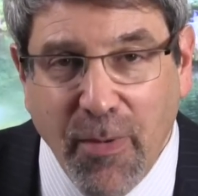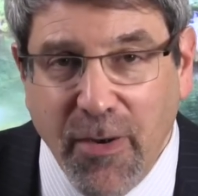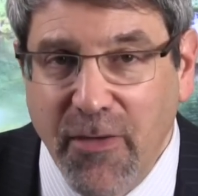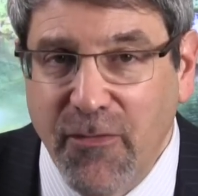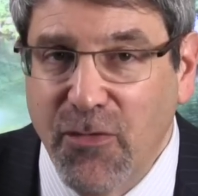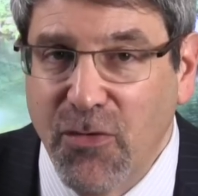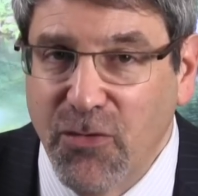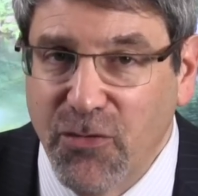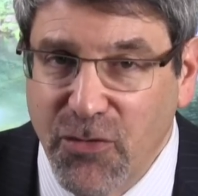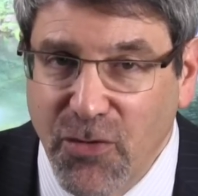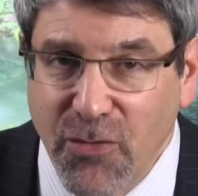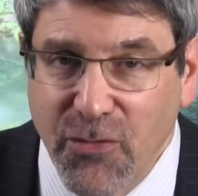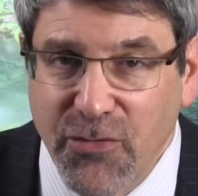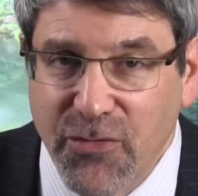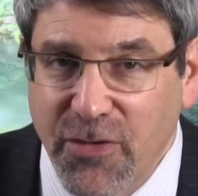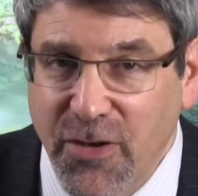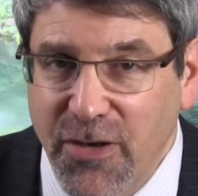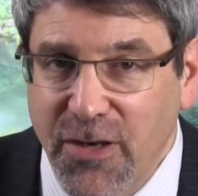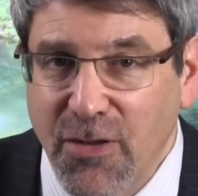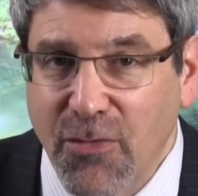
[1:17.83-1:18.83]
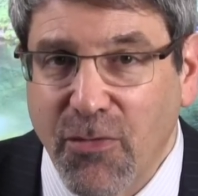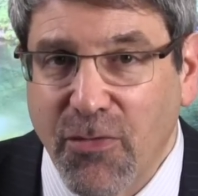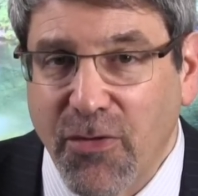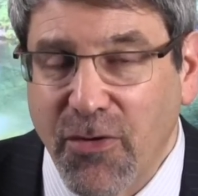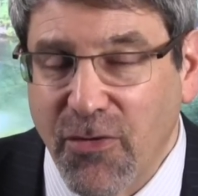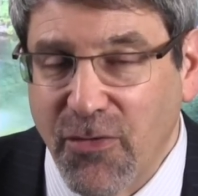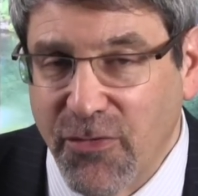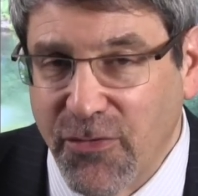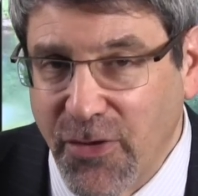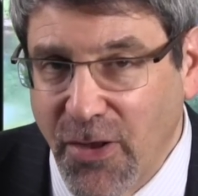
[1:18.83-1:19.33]
But if you choose to deal
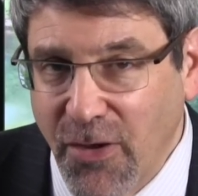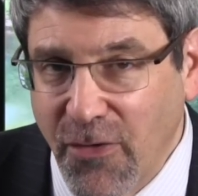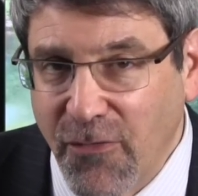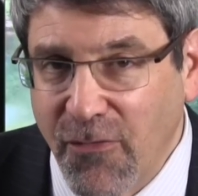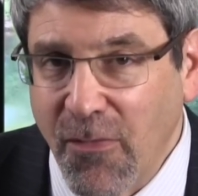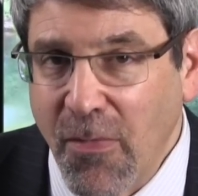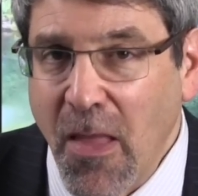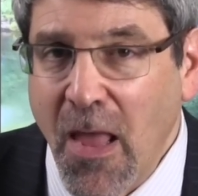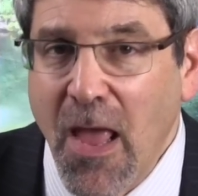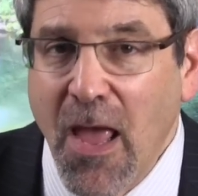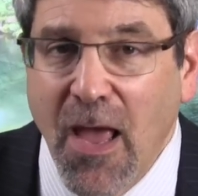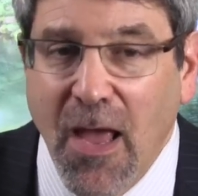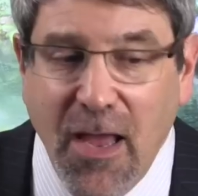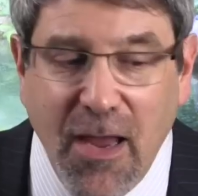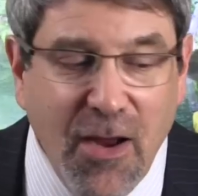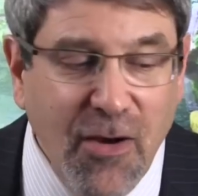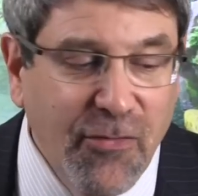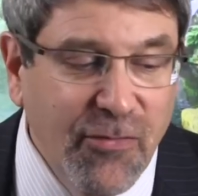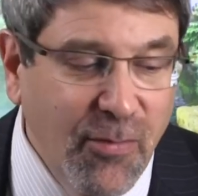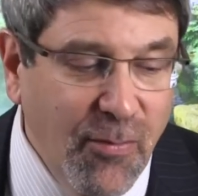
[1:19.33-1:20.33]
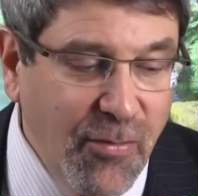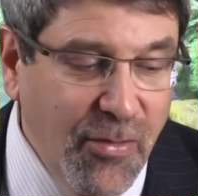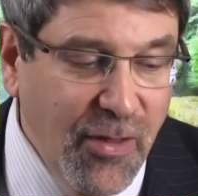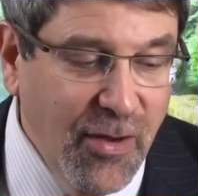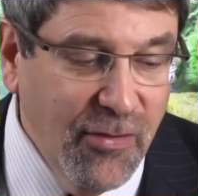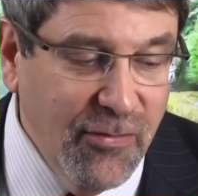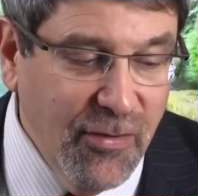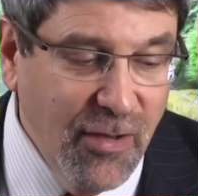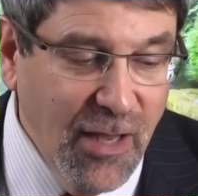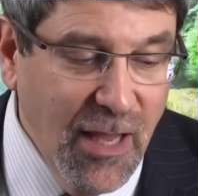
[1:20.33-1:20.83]
with it yourself, here's some
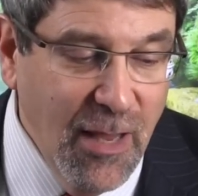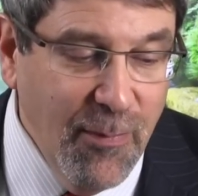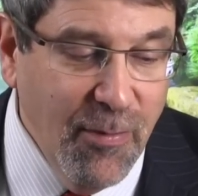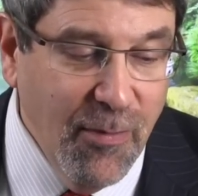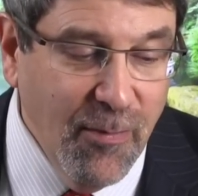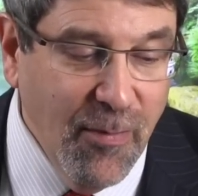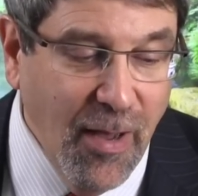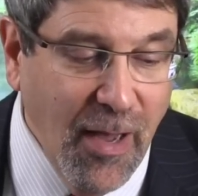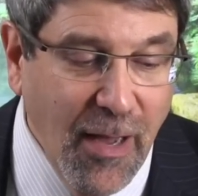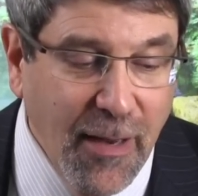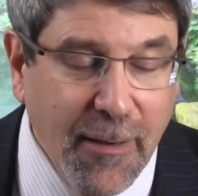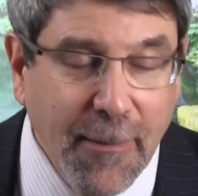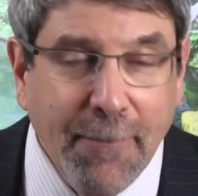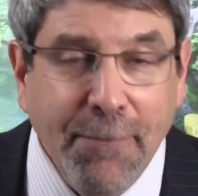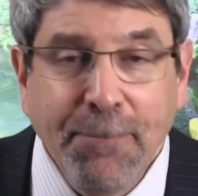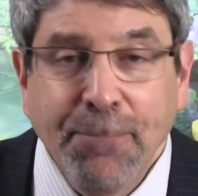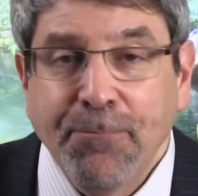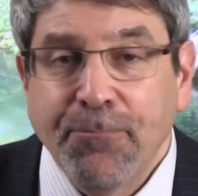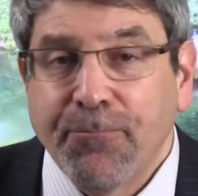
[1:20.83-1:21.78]
things to keep in mind.